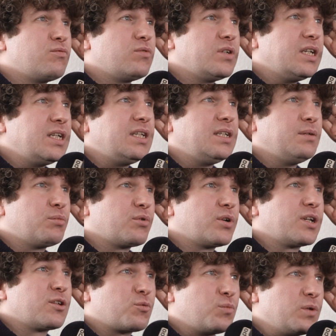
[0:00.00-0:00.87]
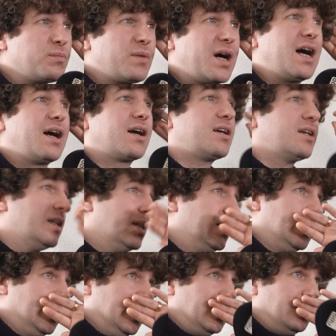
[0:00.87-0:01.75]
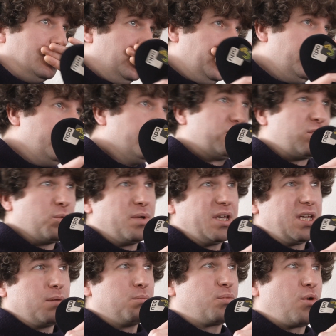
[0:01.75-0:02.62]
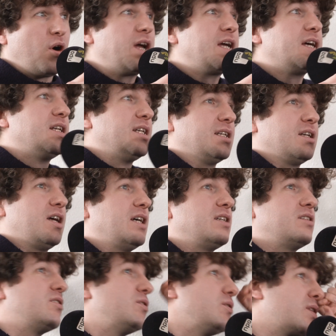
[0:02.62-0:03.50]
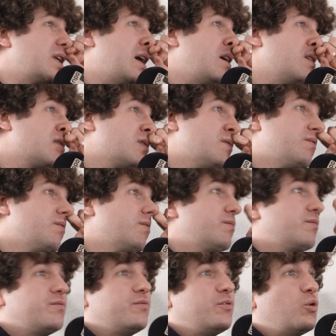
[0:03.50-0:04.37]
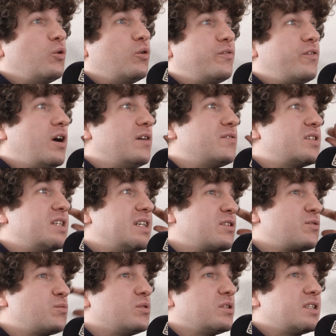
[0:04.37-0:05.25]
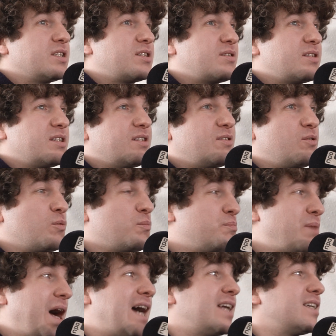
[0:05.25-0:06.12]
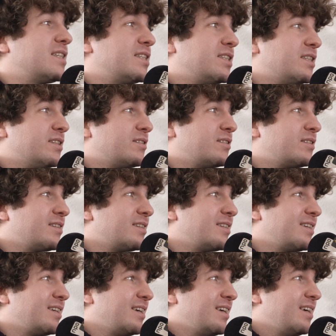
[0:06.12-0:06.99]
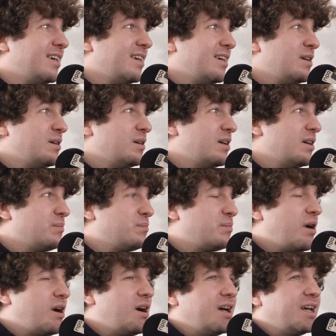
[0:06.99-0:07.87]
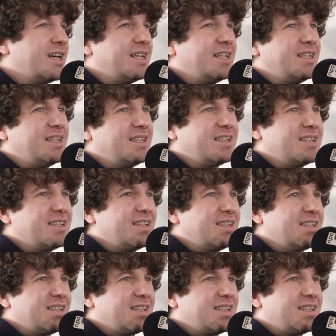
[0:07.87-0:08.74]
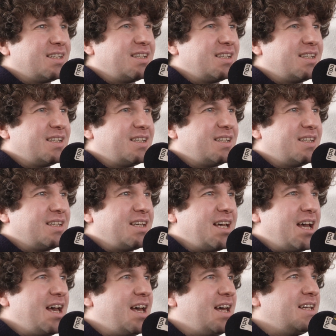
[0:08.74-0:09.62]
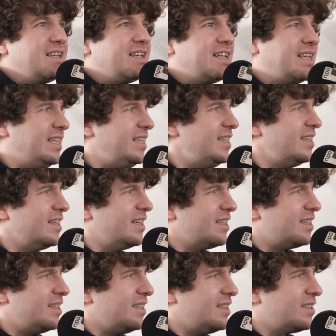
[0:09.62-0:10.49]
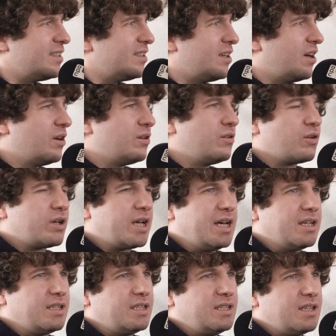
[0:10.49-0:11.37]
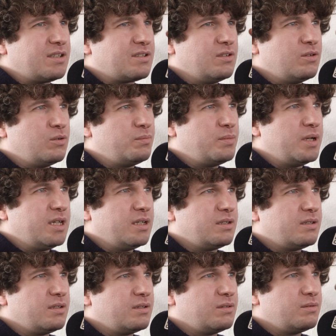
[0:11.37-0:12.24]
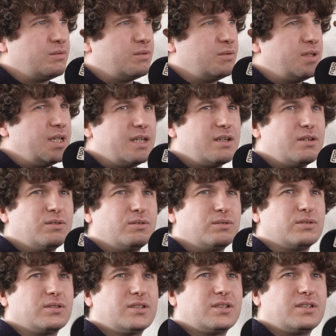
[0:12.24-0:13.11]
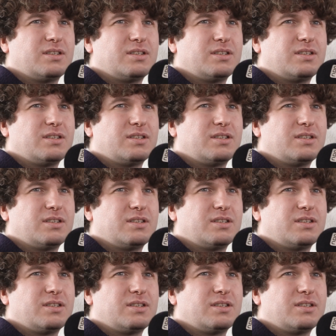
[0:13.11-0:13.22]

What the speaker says: really brings me back to being in Brighton in like 2004, 5, 6 was this song Bandages by Canned Heat, I think. No, not Canned Heat, that's an old band. What were they called?